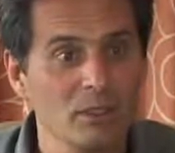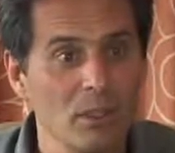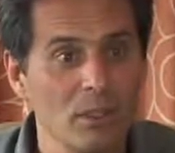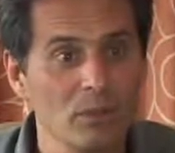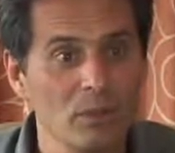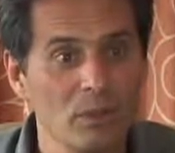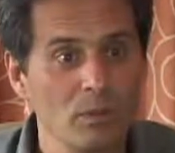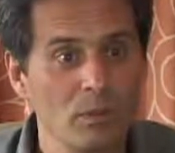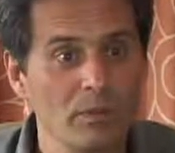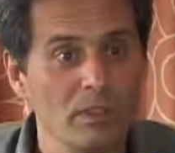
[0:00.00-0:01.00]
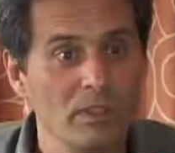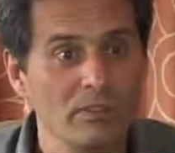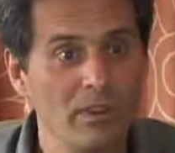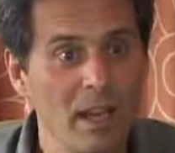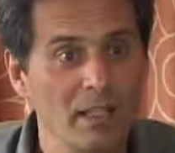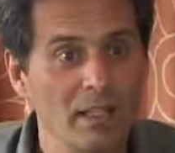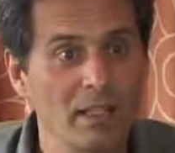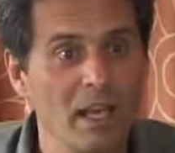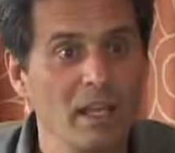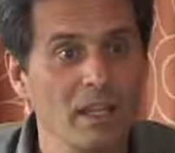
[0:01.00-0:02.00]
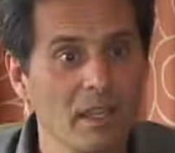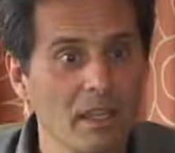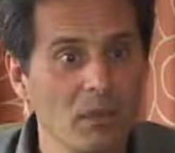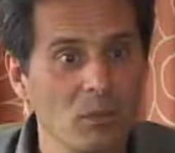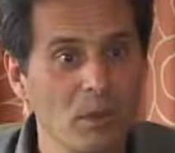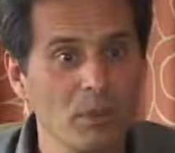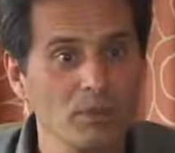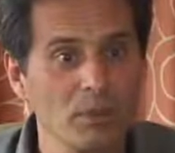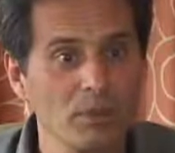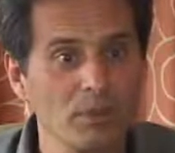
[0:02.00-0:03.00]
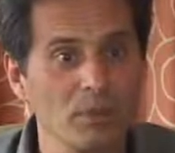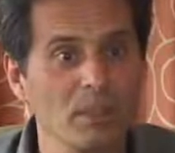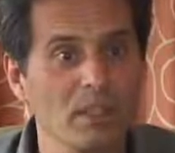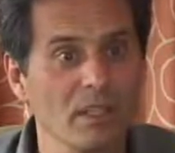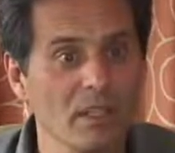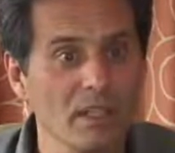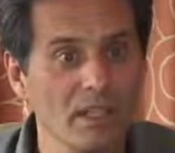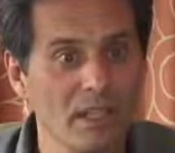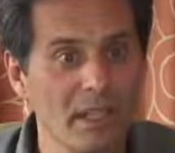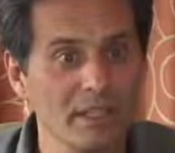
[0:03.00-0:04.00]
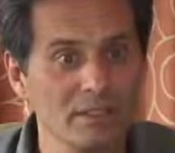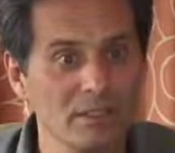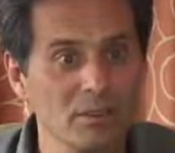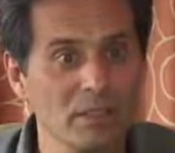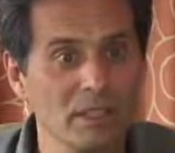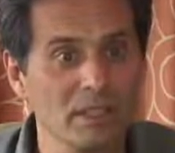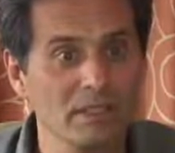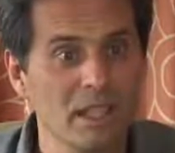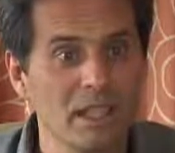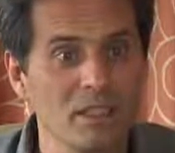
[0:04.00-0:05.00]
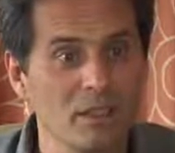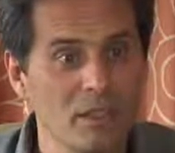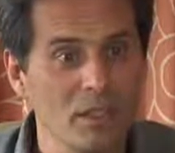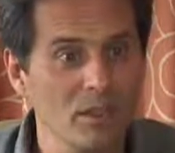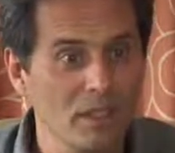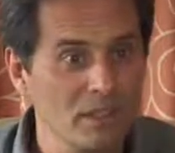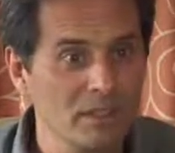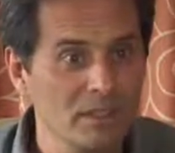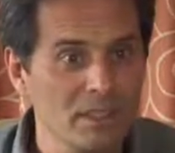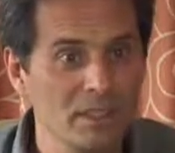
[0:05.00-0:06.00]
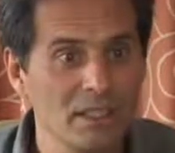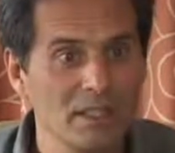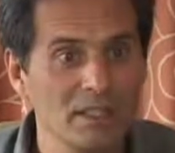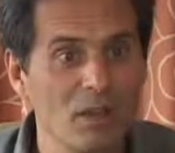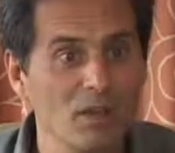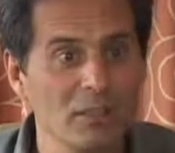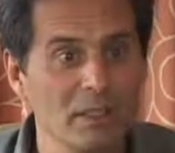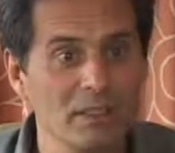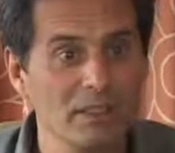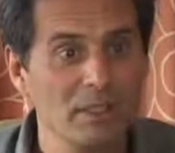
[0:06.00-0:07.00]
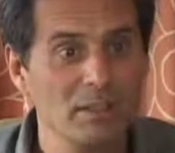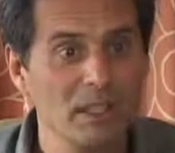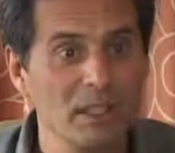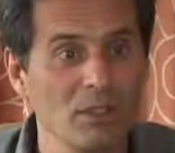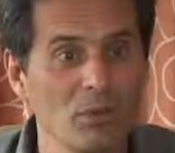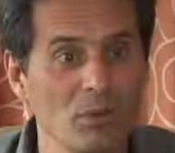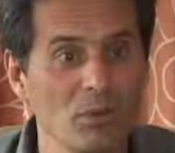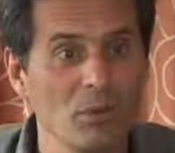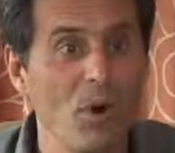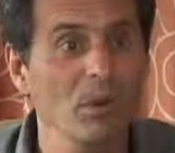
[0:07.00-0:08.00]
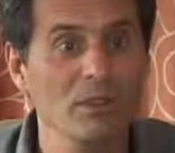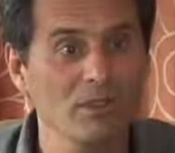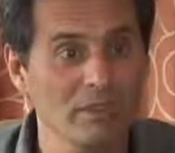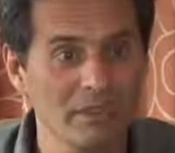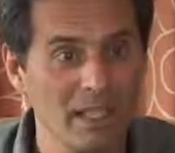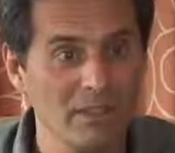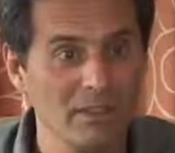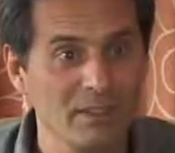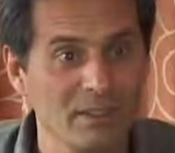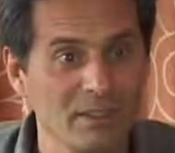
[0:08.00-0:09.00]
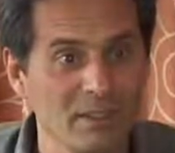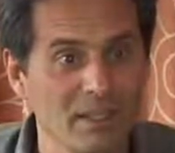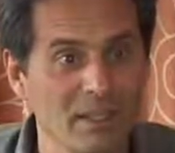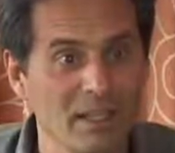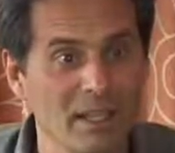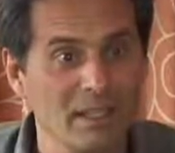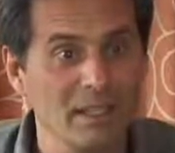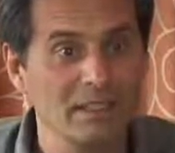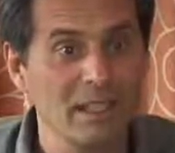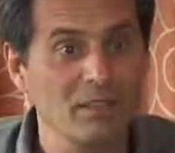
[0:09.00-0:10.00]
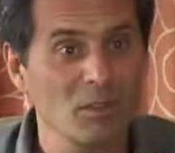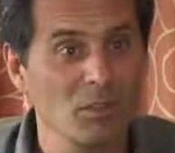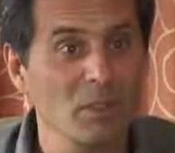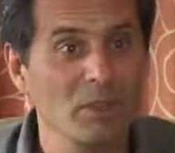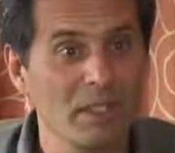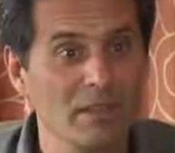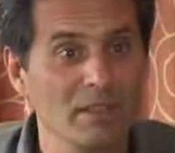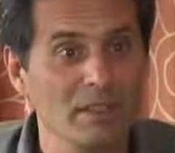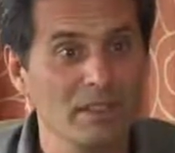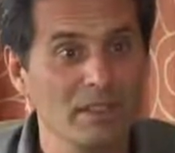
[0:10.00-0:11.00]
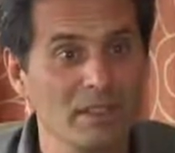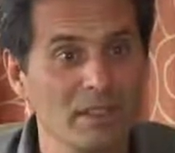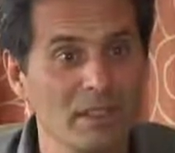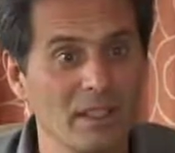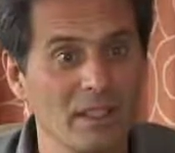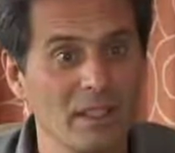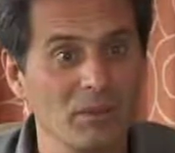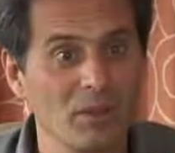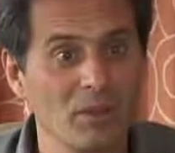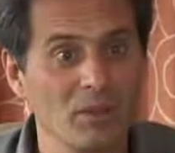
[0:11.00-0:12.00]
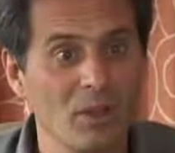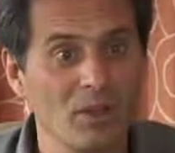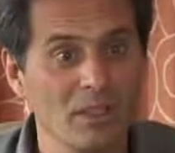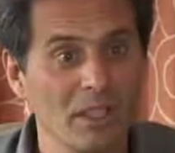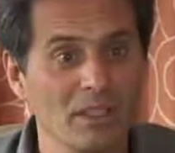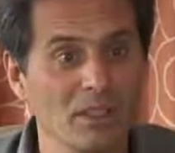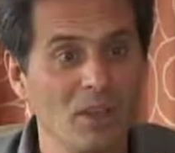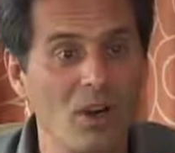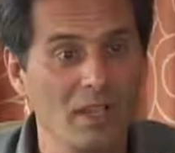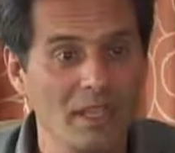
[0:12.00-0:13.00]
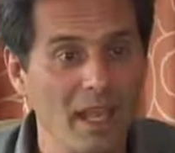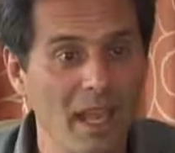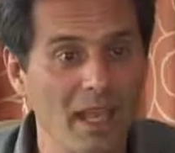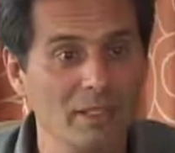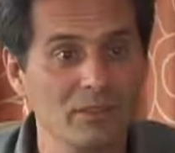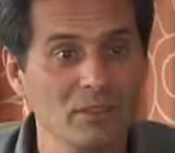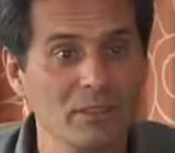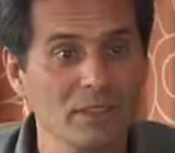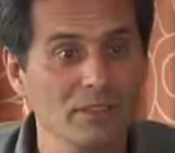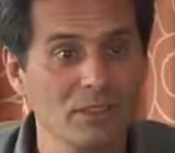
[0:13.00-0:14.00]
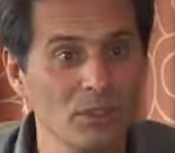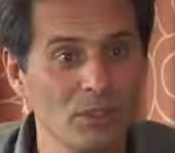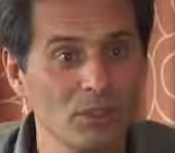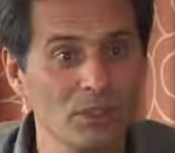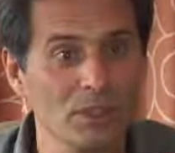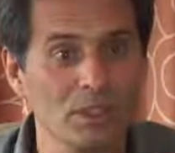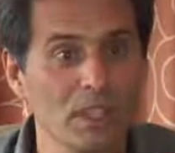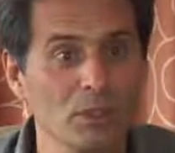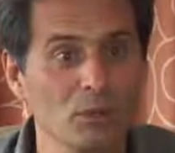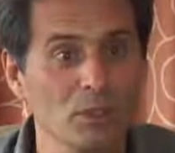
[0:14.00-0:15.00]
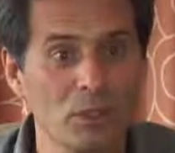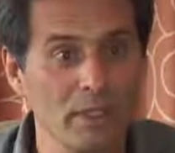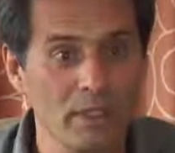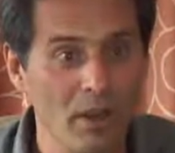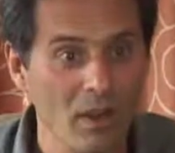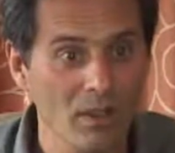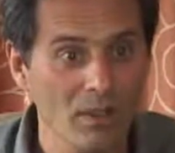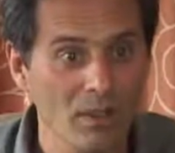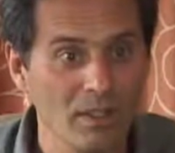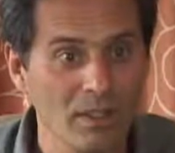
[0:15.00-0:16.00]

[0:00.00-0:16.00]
So I don't know that we're ever going to find like the one person with the answer, because it's all being disseminated through all of us now. And that's kind of the beauty of it, that we no longer need the talking heads from the institution to tell us which way to go.